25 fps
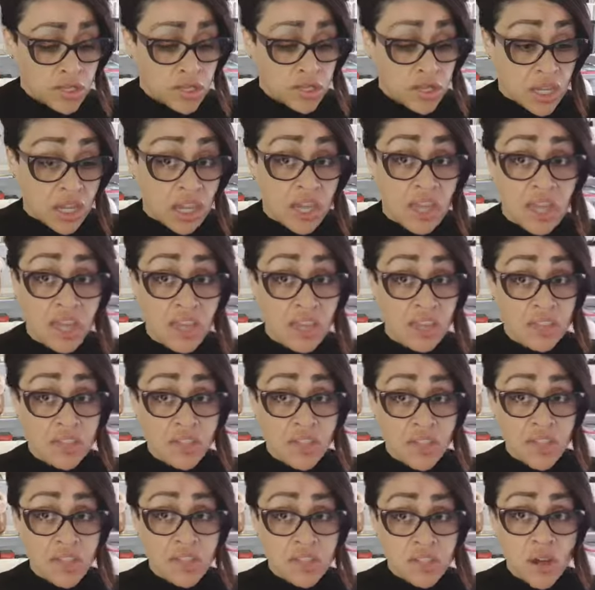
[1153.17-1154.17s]
to kick
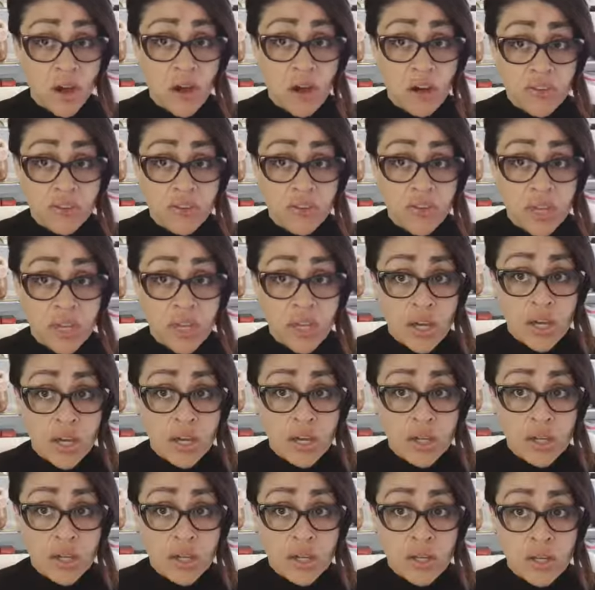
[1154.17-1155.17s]
things off here,
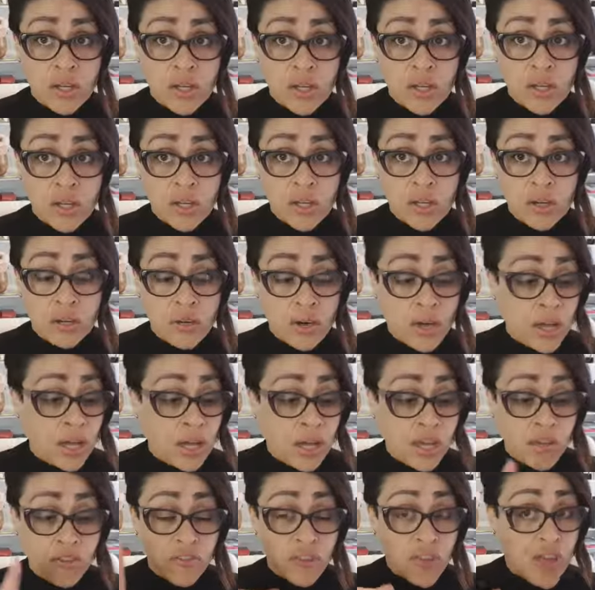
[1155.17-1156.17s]

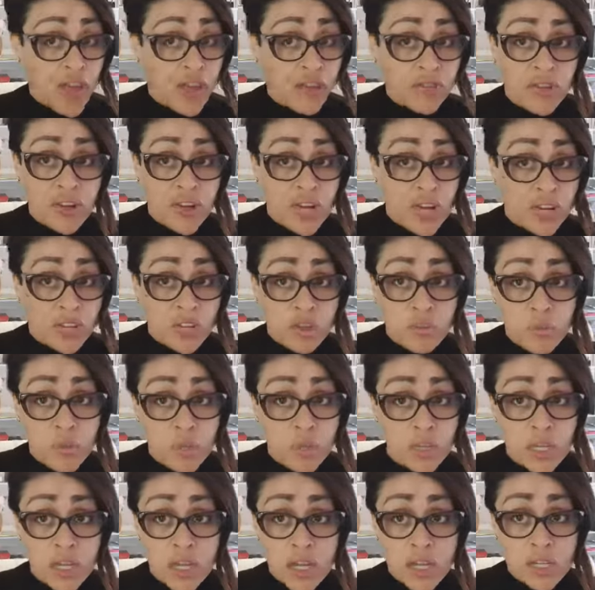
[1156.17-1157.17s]
right? If you haven't had
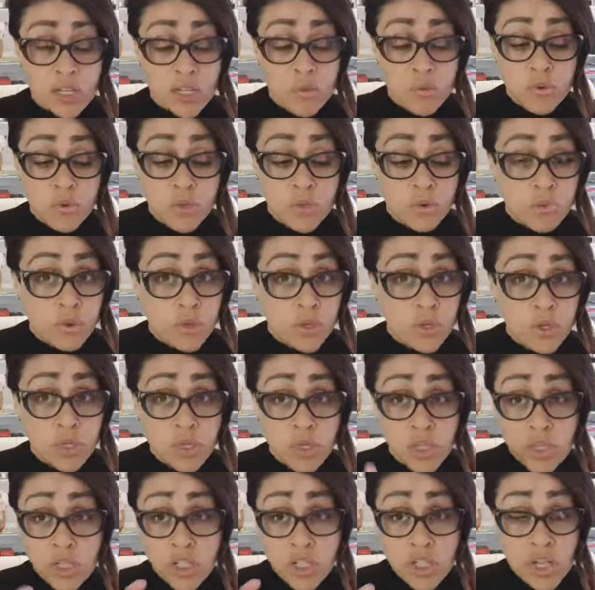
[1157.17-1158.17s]
communication with your
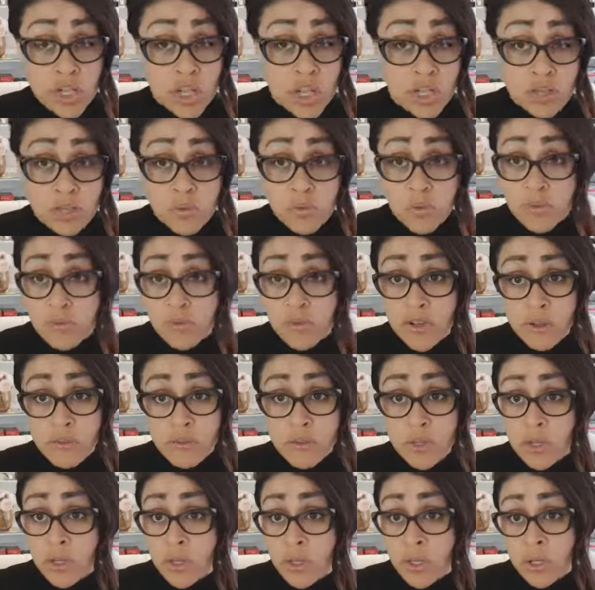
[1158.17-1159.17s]
person, check out the Twin Flame
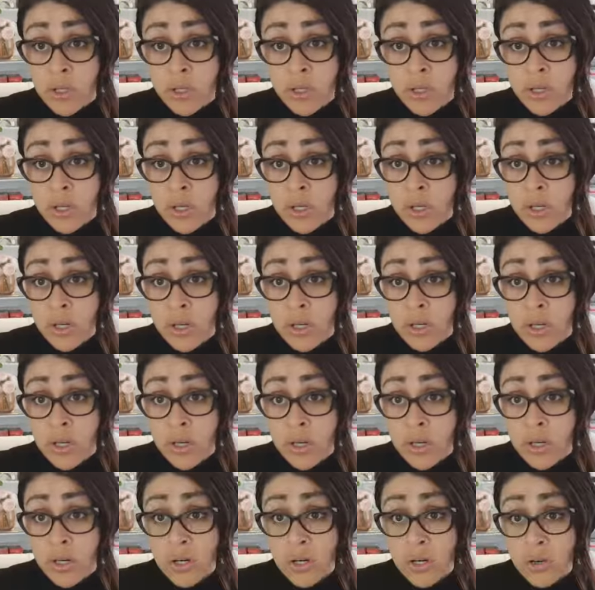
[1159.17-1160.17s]
Union,
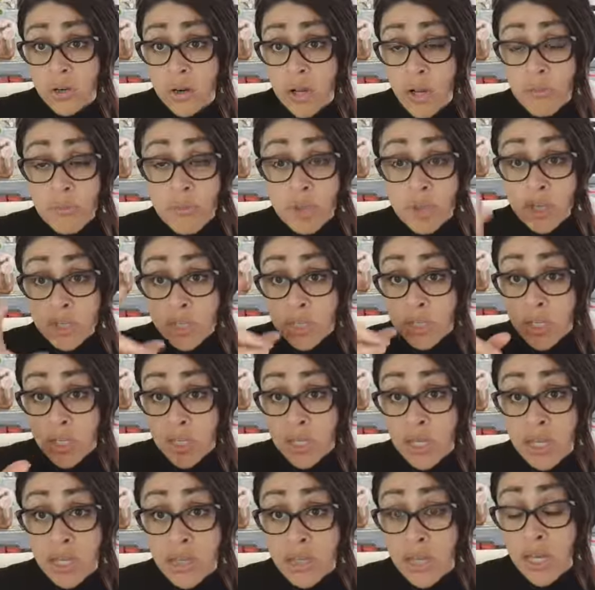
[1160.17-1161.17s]
right? Because you
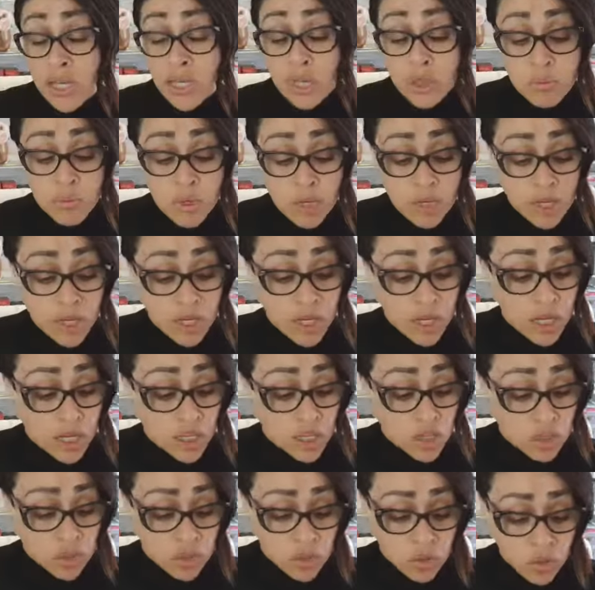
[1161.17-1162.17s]
need that
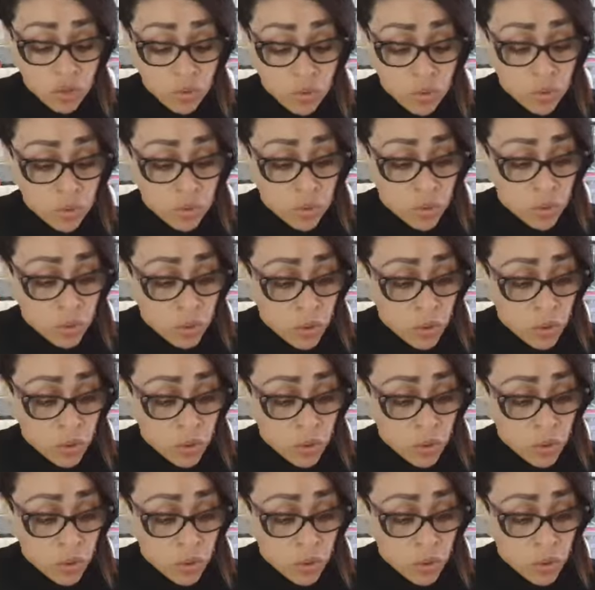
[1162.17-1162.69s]
communication tool.